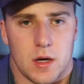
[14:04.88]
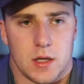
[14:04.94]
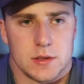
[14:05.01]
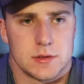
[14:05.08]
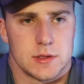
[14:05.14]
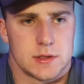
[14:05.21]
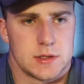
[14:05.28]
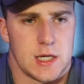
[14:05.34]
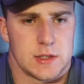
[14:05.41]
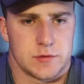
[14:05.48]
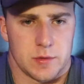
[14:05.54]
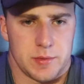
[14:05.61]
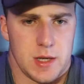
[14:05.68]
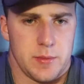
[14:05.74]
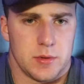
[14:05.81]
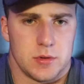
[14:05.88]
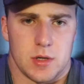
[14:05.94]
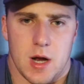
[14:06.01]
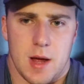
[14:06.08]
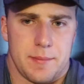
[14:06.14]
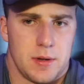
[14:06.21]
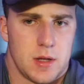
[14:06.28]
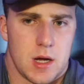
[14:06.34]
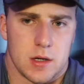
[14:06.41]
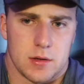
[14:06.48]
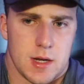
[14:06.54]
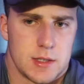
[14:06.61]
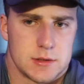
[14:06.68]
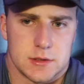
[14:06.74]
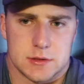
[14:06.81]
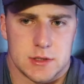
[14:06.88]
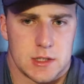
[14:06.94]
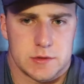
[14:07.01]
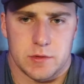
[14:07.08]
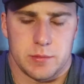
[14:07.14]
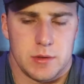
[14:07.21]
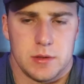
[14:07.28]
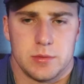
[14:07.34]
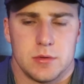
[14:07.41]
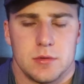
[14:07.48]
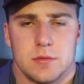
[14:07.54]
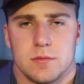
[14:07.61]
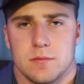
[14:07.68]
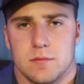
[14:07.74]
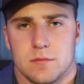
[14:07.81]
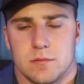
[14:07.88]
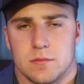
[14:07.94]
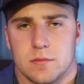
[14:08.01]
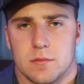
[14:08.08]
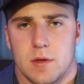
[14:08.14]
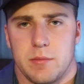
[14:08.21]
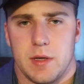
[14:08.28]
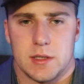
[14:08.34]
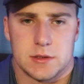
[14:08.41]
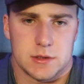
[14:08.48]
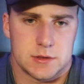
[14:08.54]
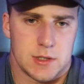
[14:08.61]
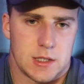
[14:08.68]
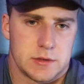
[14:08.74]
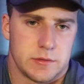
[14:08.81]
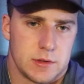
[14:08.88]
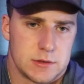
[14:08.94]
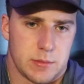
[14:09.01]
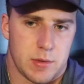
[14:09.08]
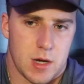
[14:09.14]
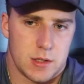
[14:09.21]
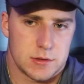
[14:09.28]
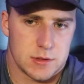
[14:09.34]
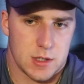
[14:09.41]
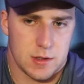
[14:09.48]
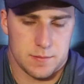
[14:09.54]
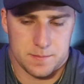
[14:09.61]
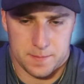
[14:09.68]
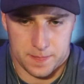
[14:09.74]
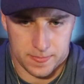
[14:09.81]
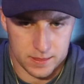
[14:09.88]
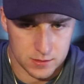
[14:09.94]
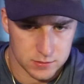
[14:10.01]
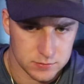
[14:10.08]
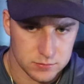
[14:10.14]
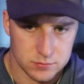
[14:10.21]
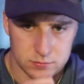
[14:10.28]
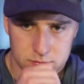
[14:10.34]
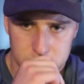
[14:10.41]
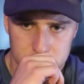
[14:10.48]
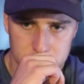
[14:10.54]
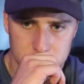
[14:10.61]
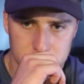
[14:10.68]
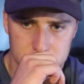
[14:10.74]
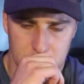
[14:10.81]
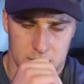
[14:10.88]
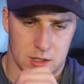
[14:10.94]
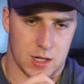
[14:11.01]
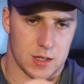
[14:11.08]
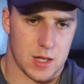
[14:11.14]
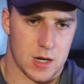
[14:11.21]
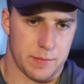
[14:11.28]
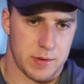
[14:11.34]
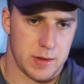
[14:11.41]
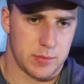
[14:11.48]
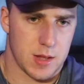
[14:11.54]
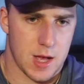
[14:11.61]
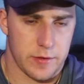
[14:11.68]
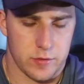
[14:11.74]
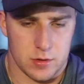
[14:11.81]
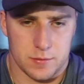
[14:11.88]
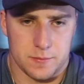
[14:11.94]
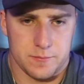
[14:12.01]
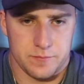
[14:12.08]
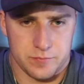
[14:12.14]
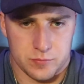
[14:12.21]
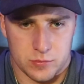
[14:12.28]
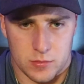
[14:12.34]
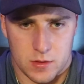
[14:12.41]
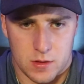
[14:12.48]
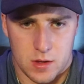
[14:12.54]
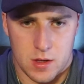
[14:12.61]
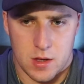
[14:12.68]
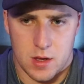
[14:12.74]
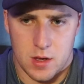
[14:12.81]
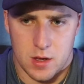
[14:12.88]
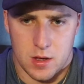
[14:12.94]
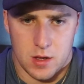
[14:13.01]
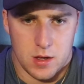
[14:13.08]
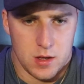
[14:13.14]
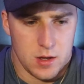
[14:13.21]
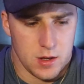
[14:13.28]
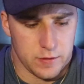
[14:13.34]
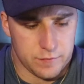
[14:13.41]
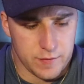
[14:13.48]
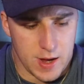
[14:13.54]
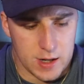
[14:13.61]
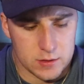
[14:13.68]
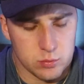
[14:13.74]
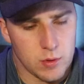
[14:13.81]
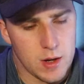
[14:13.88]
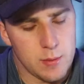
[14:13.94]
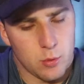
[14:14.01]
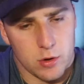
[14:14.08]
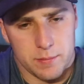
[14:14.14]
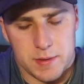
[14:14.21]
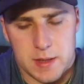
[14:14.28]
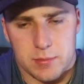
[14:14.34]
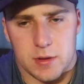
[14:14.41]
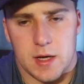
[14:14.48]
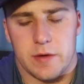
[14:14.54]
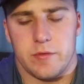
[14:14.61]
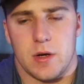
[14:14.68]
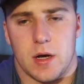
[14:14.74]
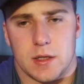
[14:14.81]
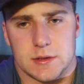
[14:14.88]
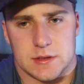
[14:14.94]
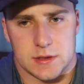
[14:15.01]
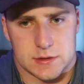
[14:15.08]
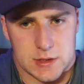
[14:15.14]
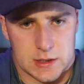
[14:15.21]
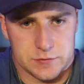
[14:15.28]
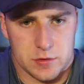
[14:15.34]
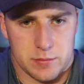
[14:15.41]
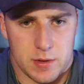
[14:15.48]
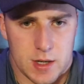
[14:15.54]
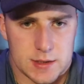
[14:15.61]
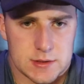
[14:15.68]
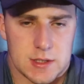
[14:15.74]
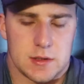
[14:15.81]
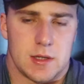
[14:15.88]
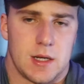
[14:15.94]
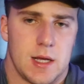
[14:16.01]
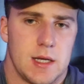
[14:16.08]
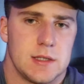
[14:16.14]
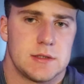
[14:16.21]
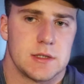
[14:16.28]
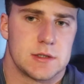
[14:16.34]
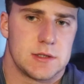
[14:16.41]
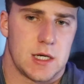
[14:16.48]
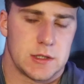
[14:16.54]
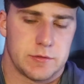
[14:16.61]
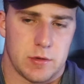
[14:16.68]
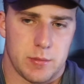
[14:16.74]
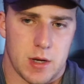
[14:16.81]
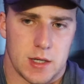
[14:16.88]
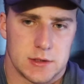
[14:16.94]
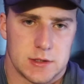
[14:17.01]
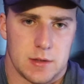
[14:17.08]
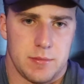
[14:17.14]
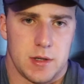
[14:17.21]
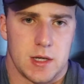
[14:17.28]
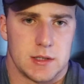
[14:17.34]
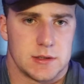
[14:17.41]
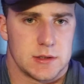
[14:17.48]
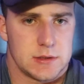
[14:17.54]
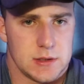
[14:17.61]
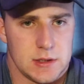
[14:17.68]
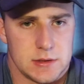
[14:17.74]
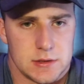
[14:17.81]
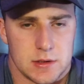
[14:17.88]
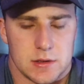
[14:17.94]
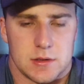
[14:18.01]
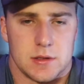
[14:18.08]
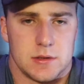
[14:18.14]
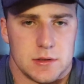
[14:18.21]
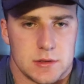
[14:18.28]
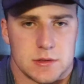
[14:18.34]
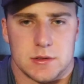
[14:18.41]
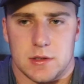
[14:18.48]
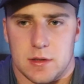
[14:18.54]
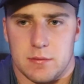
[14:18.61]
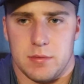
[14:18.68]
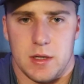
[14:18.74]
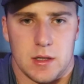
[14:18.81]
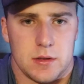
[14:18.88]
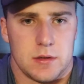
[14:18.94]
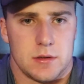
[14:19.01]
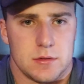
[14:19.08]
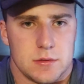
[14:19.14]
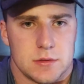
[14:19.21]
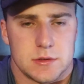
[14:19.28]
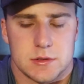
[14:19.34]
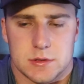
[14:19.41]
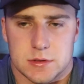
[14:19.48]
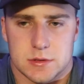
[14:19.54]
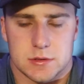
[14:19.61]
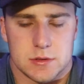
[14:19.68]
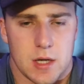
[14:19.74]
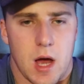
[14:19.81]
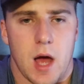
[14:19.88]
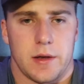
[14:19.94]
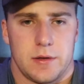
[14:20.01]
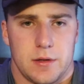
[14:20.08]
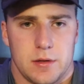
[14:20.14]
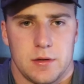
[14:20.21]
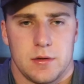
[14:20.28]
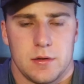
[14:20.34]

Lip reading: Unsuccessful people do not belong around successful people. Being successful is a mindset. And not a lot of people have it. In fact, way more people have an unsuccessful mindset than a successful mindset because it's easier to just be a little snot